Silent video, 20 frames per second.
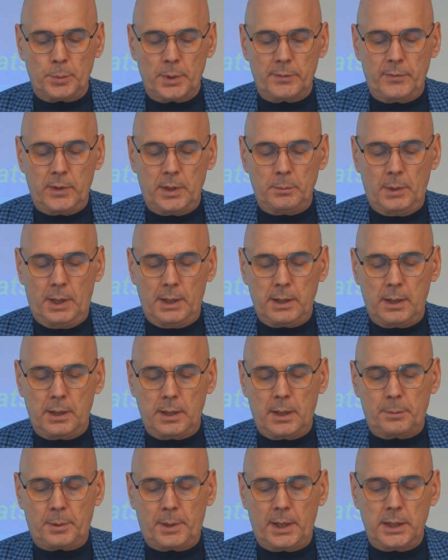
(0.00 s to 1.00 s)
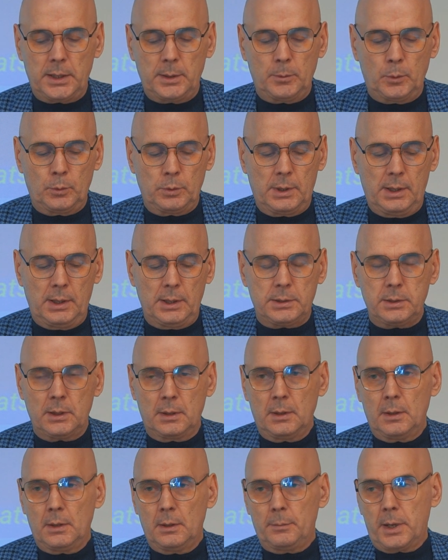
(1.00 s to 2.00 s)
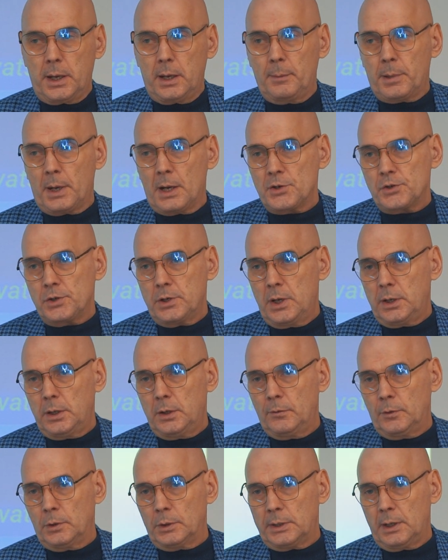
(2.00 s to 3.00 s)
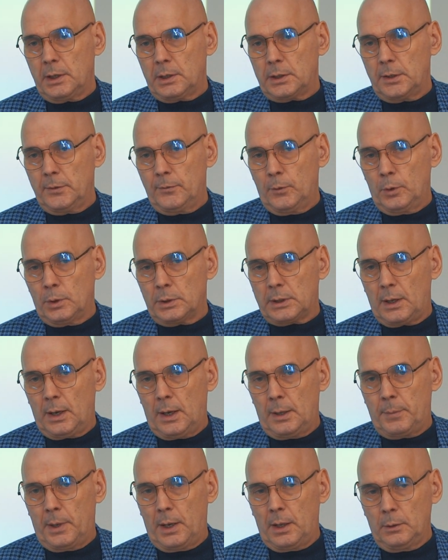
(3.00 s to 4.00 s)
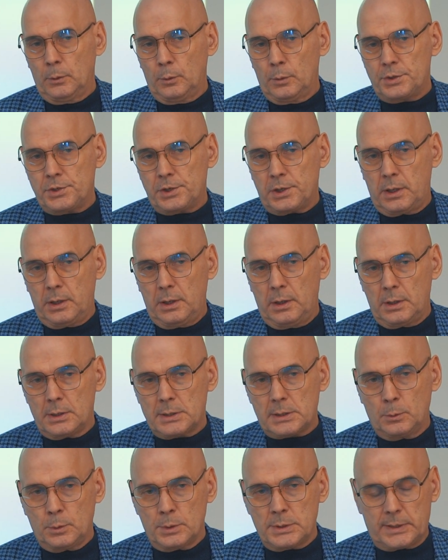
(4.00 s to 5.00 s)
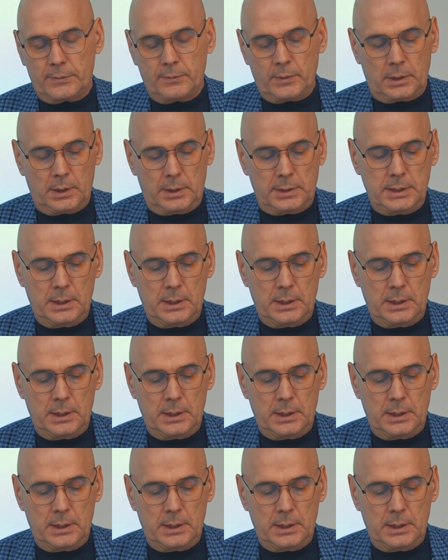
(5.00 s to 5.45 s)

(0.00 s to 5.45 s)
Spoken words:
And it enables us to pay particular attention to